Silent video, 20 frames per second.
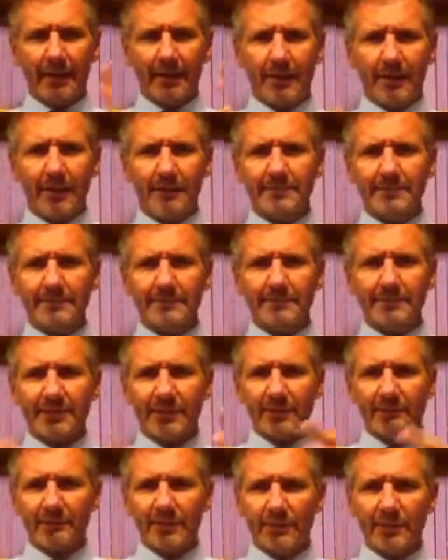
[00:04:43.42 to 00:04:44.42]
asks
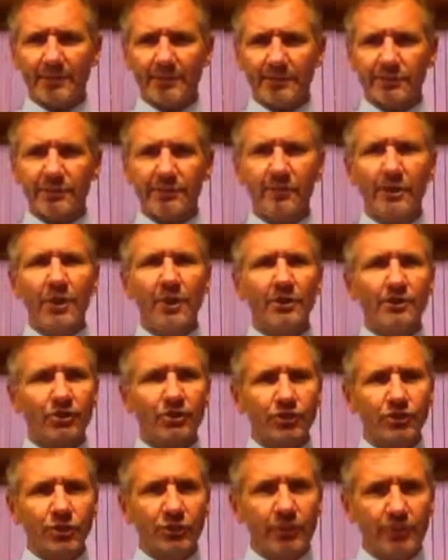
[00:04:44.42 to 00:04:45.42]
himself the question,
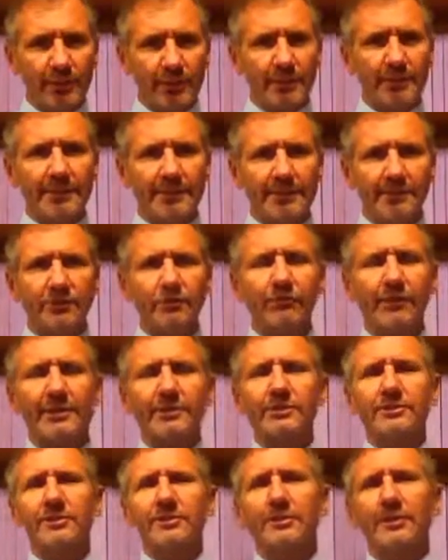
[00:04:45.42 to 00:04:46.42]
should the
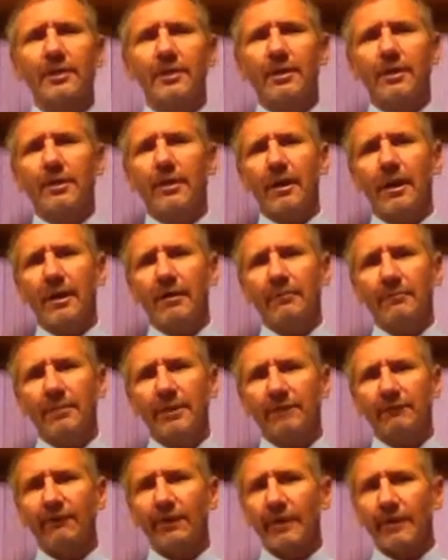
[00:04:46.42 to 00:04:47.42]
discretion
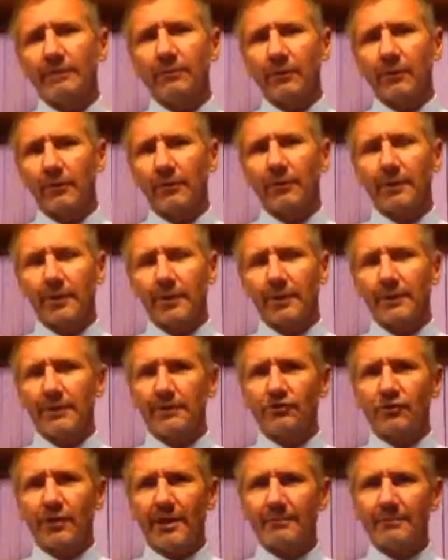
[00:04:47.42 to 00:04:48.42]
be available in
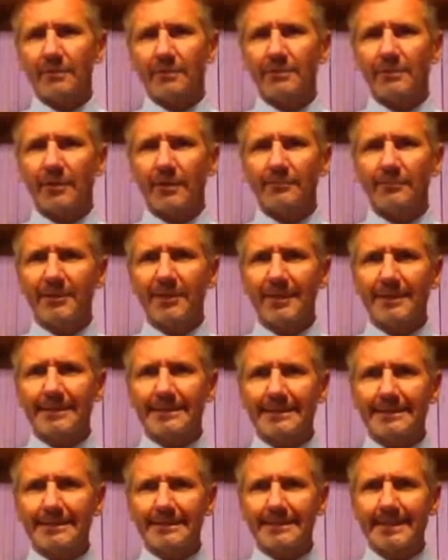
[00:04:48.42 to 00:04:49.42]
entrapment type
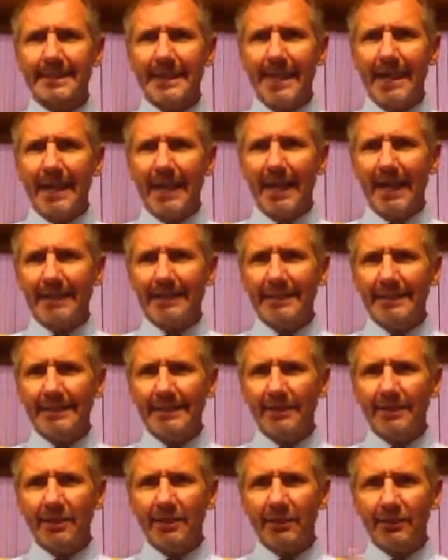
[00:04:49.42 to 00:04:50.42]
cases? And he
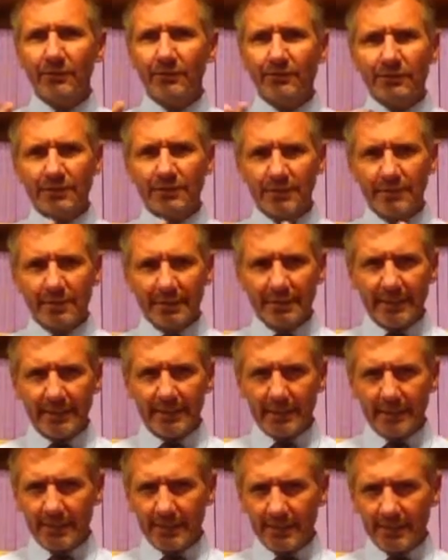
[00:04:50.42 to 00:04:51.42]
concludes that
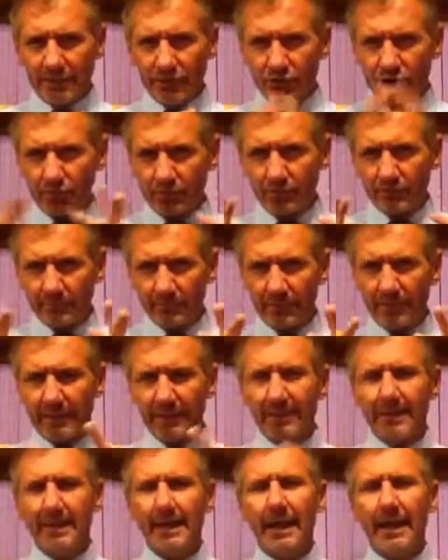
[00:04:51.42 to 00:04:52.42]
it shouldn't
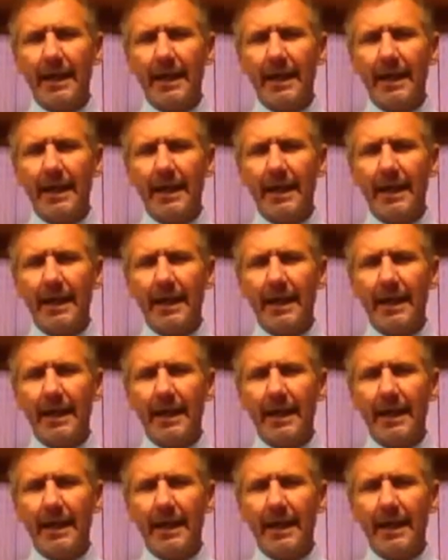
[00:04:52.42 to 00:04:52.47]
be,